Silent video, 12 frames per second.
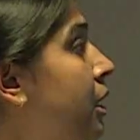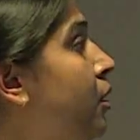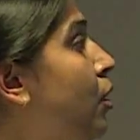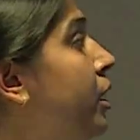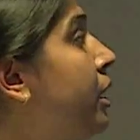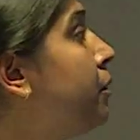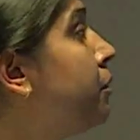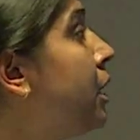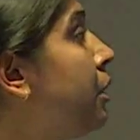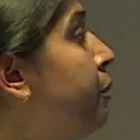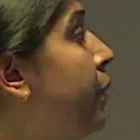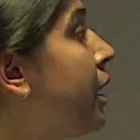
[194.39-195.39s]

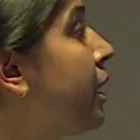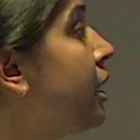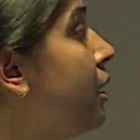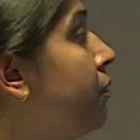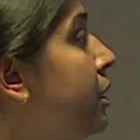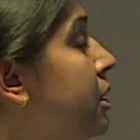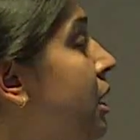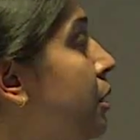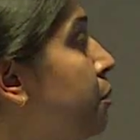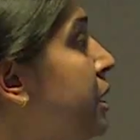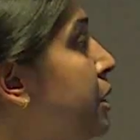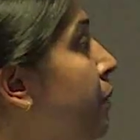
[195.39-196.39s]
non-enveloped particle with
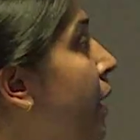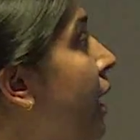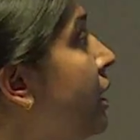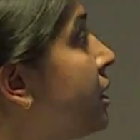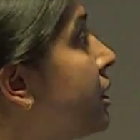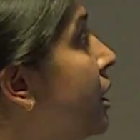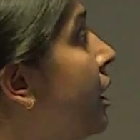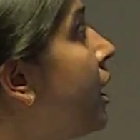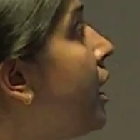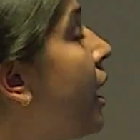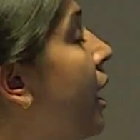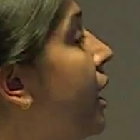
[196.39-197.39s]
surface spikes,
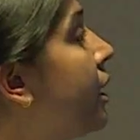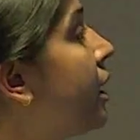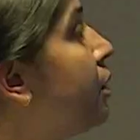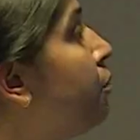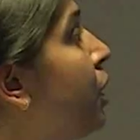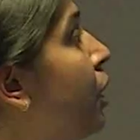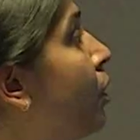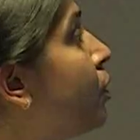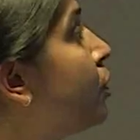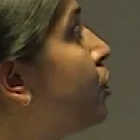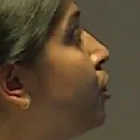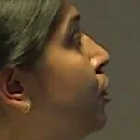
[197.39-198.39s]
and it belongs
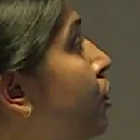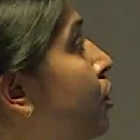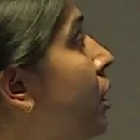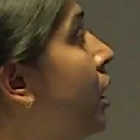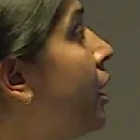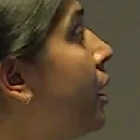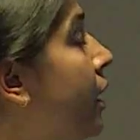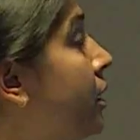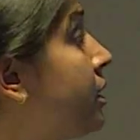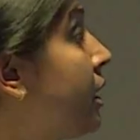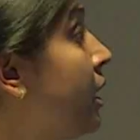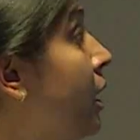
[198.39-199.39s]
to a
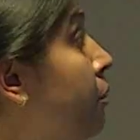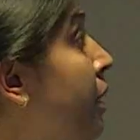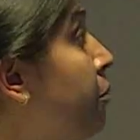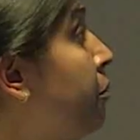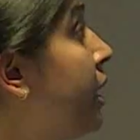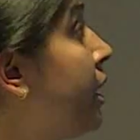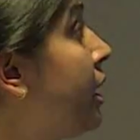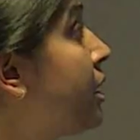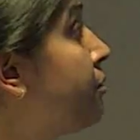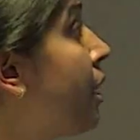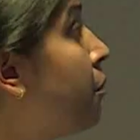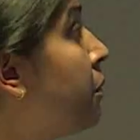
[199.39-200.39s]
single membrane as
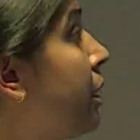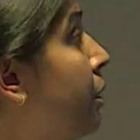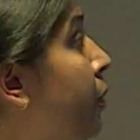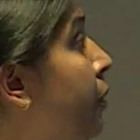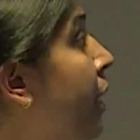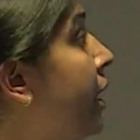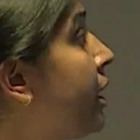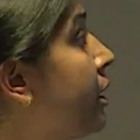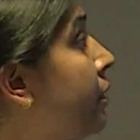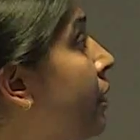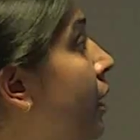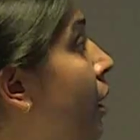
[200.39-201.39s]
family
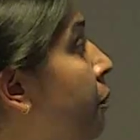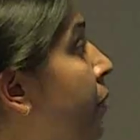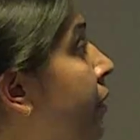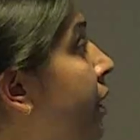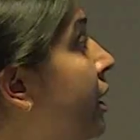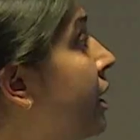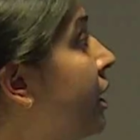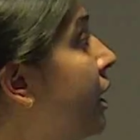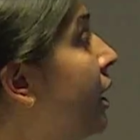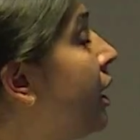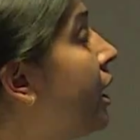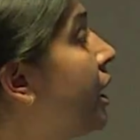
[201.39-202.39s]
Hepaviridae
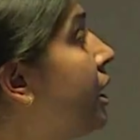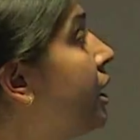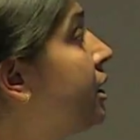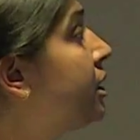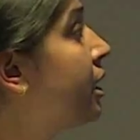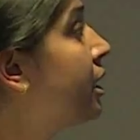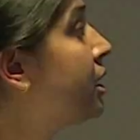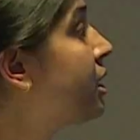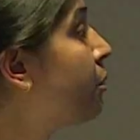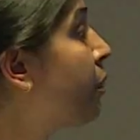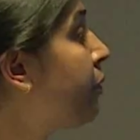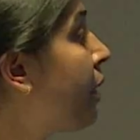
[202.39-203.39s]
in genus
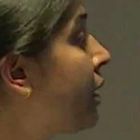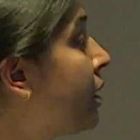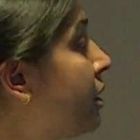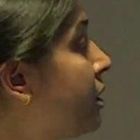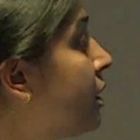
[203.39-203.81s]
Hepavirus.